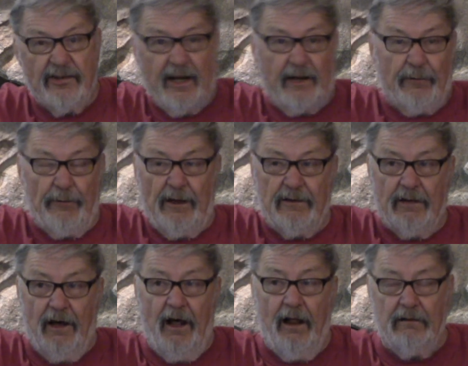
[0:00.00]
6 feet
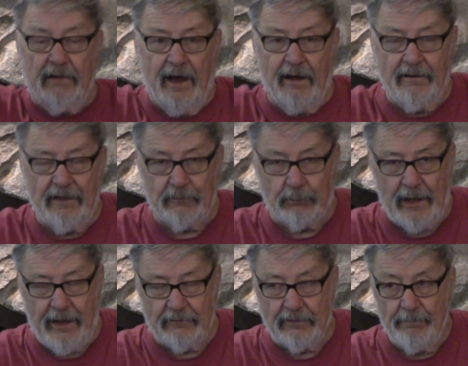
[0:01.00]
tall, a lot of these
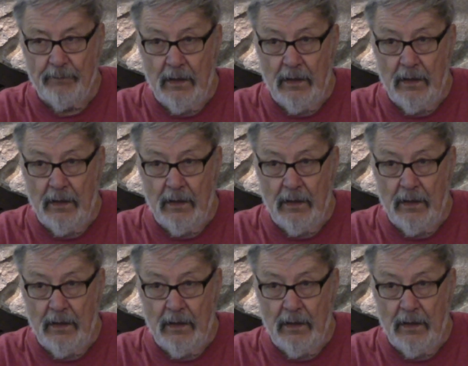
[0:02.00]
plants,